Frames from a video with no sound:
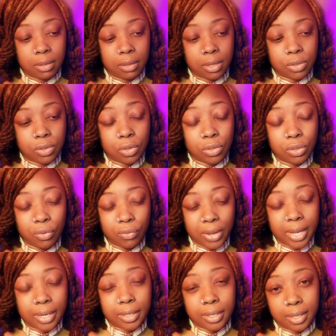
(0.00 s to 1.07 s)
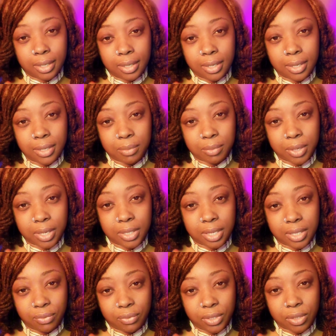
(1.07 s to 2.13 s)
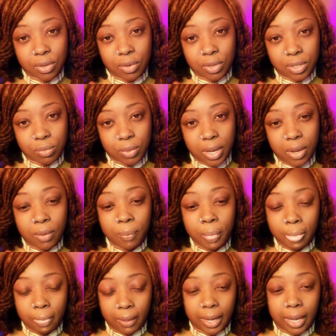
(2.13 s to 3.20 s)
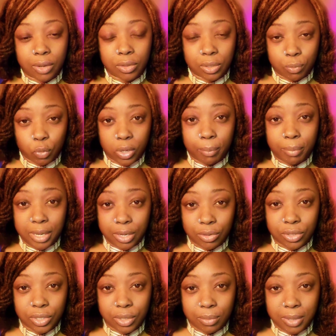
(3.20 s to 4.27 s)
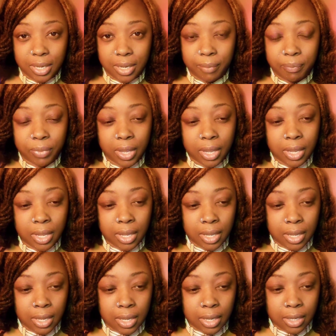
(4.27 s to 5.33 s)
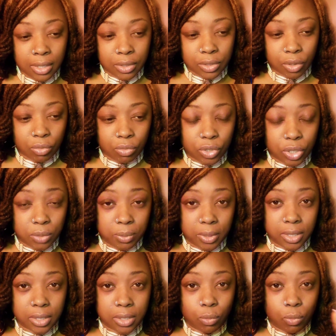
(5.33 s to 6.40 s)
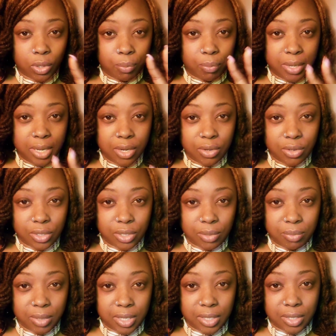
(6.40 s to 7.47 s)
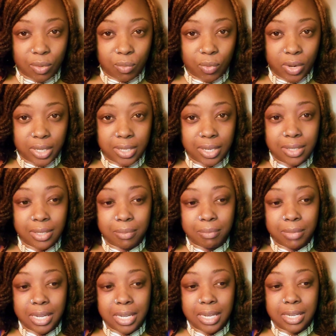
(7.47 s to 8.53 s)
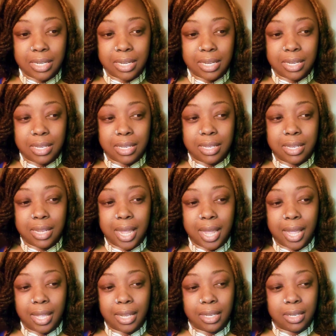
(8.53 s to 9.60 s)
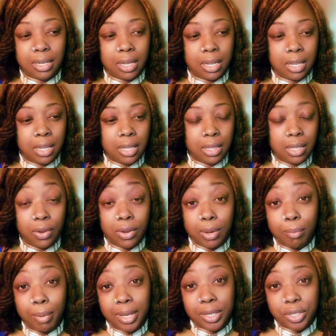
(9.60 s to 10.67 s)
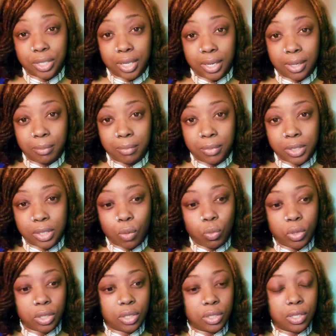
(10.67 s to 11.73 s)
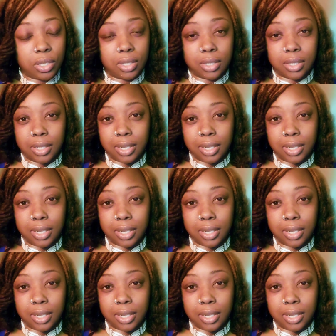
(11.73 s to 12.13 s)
It's also vanity, because that's physical as well, like how someone appears to be. So just because someone appears to be some way doesn't mean that they're in the best shape. Someone could look